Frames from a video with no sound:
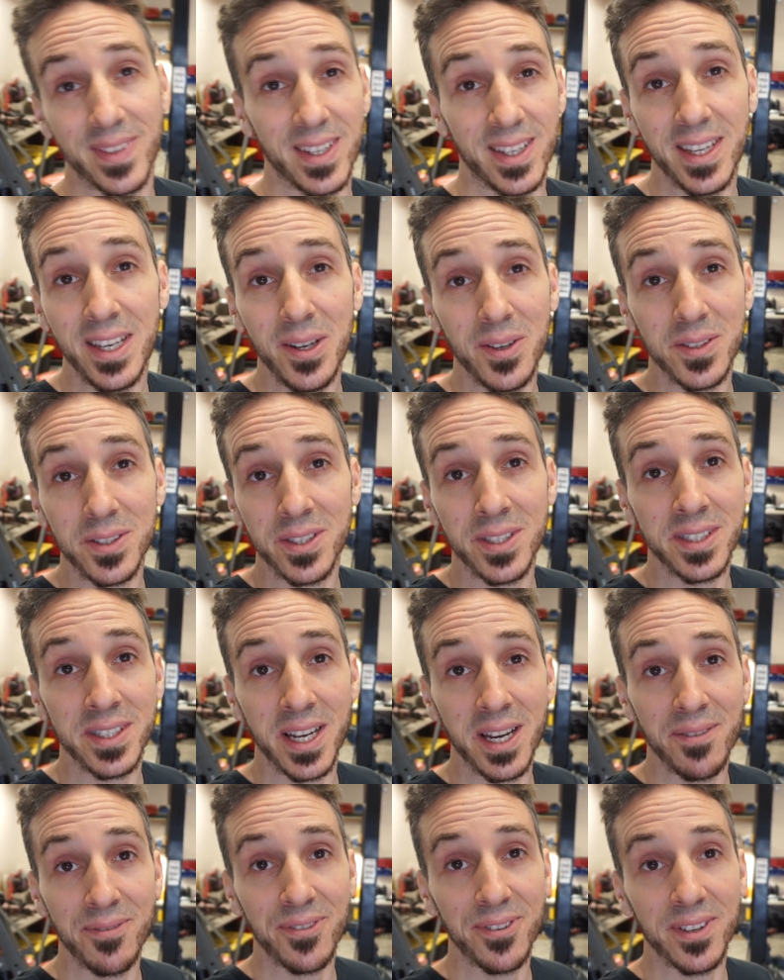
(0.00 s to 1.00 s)
you know, it's just
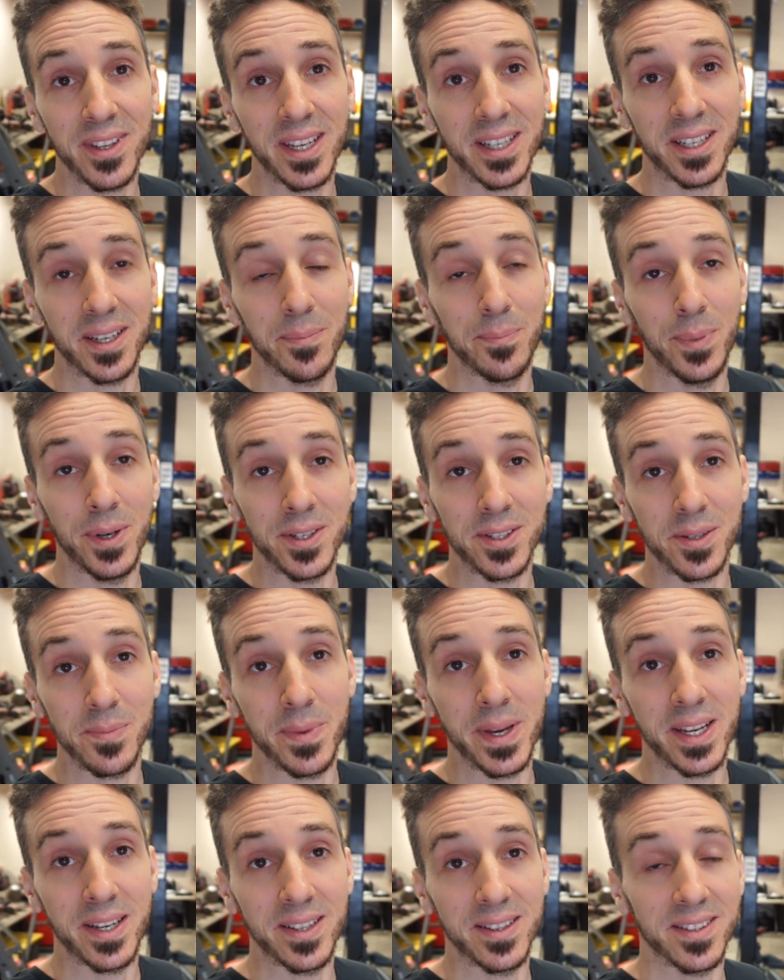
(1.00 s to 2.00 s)
time for like a bunch of
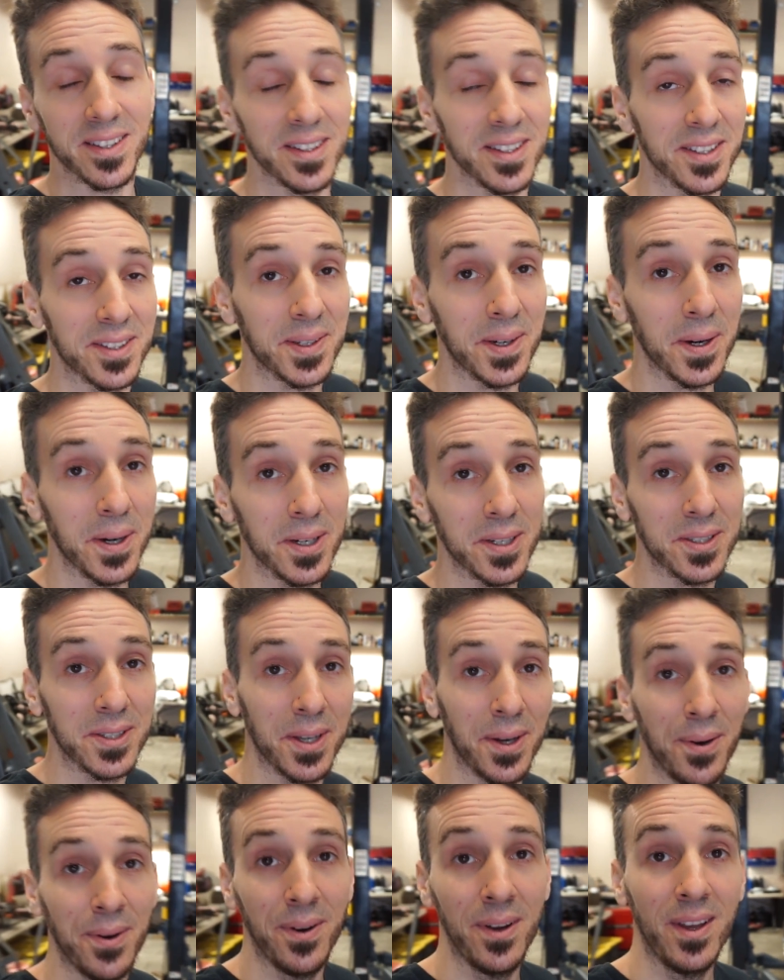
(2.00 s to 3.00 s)
maintenance on this car,
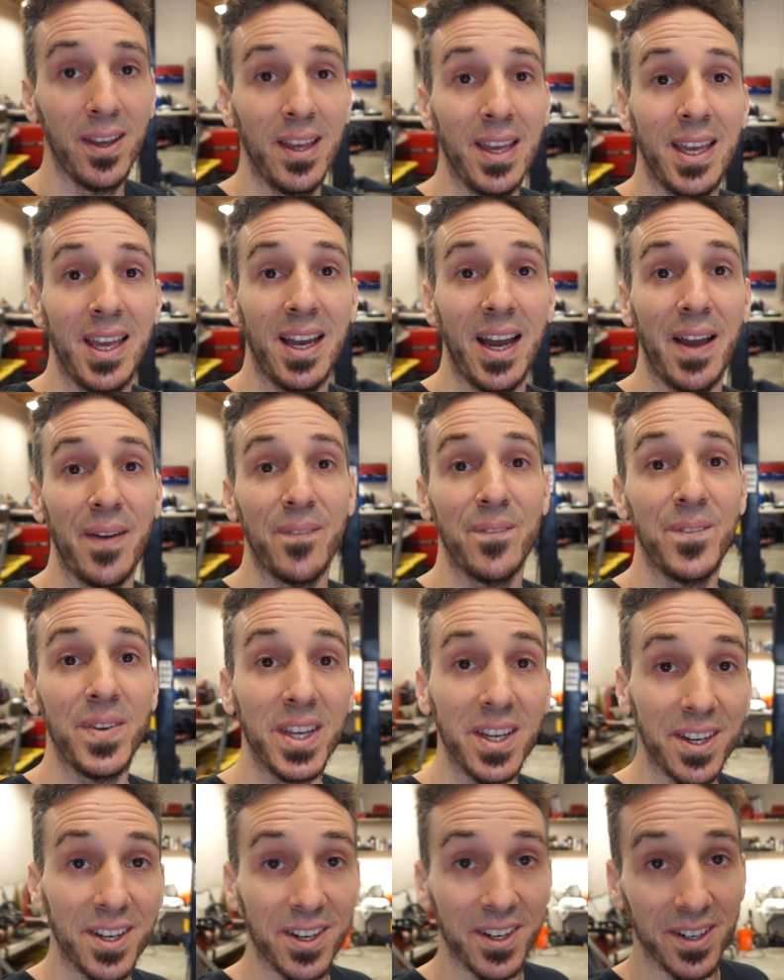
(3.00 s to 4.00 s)
so I
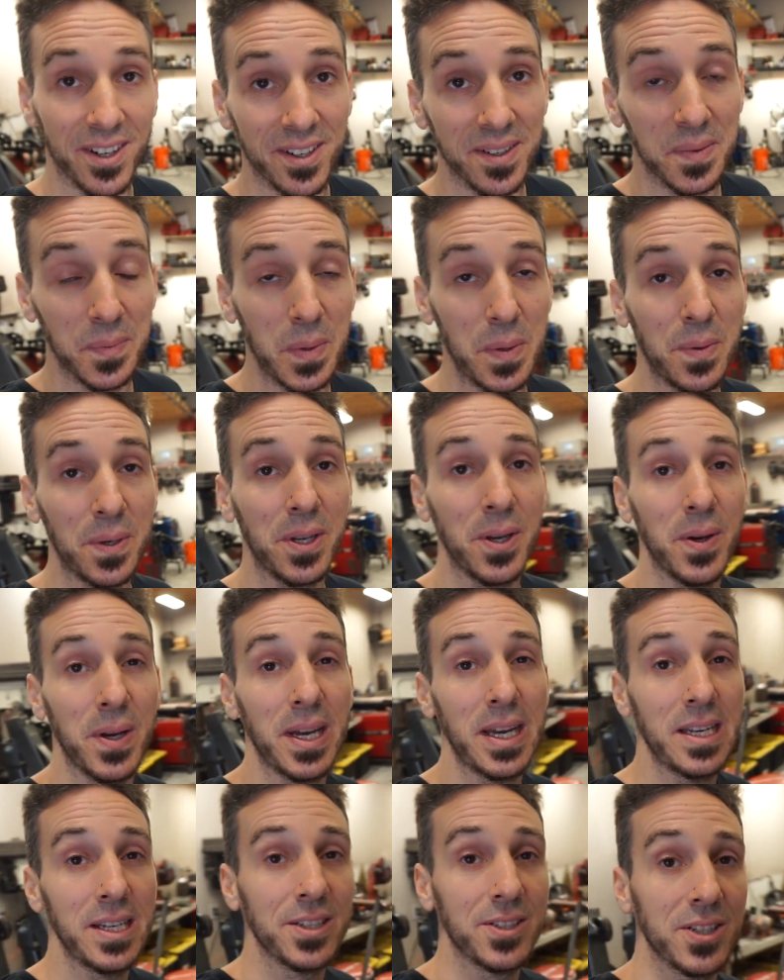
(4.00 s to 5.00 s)
figured we would go
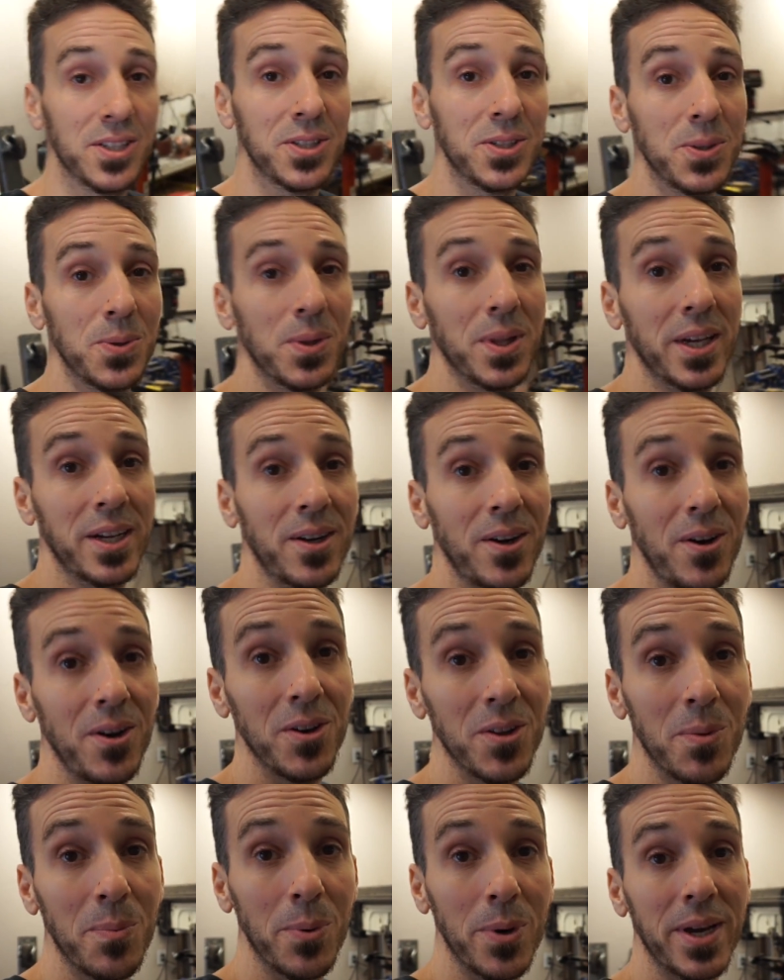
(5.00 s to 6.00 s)
ahead and just do like
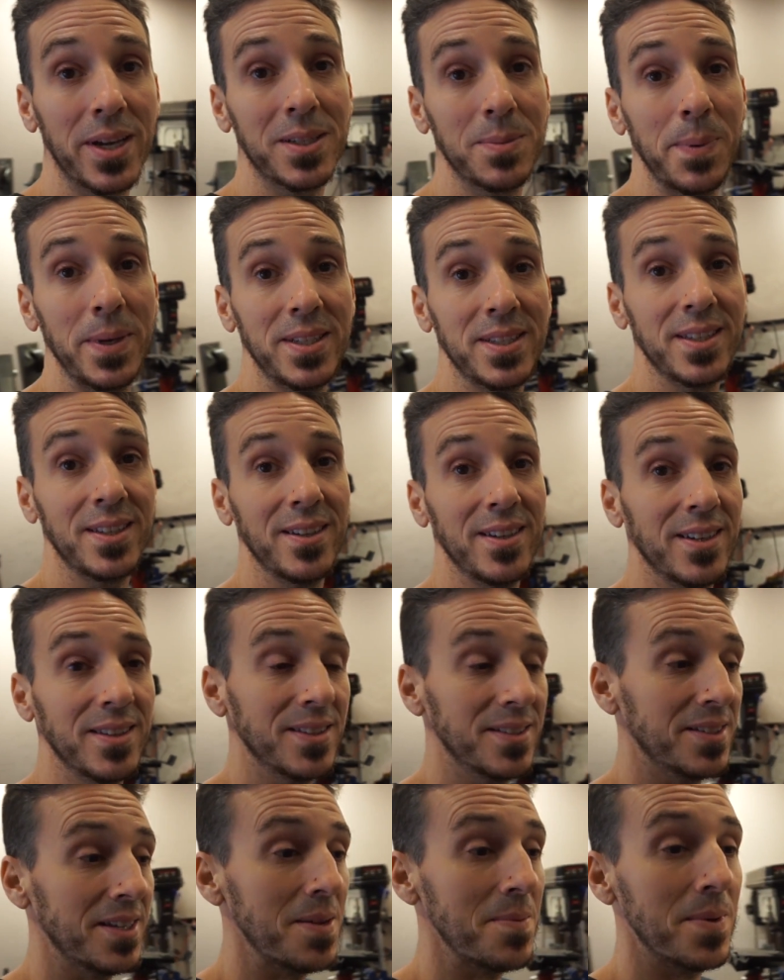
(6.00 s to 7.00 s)
all the brakes basically at
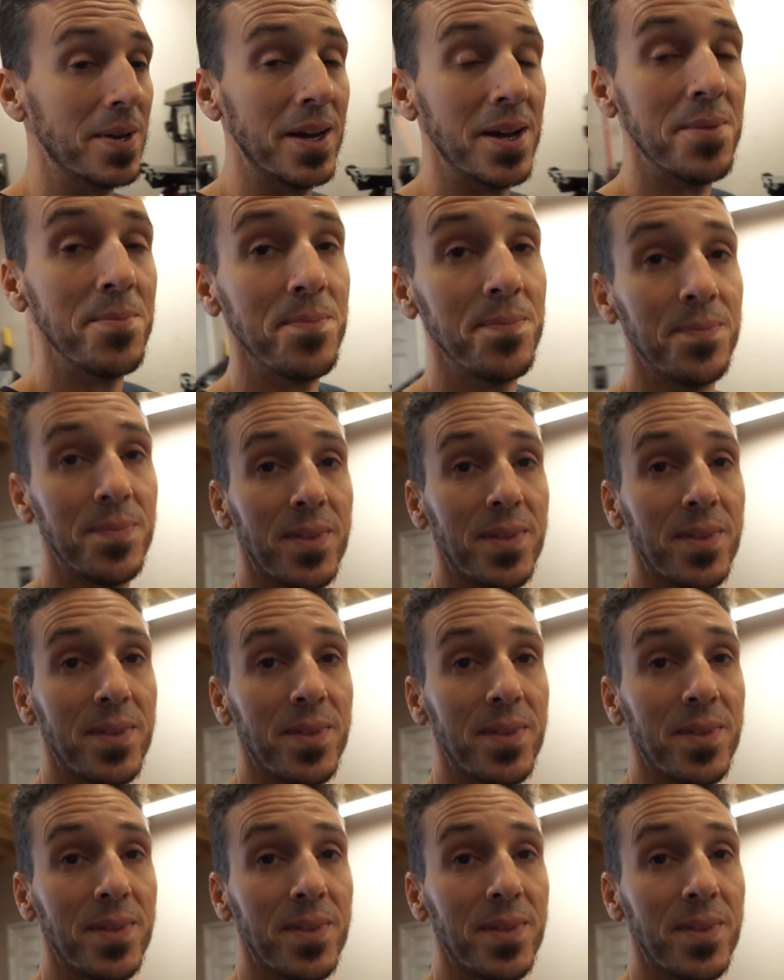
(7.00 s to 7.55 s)
the same time.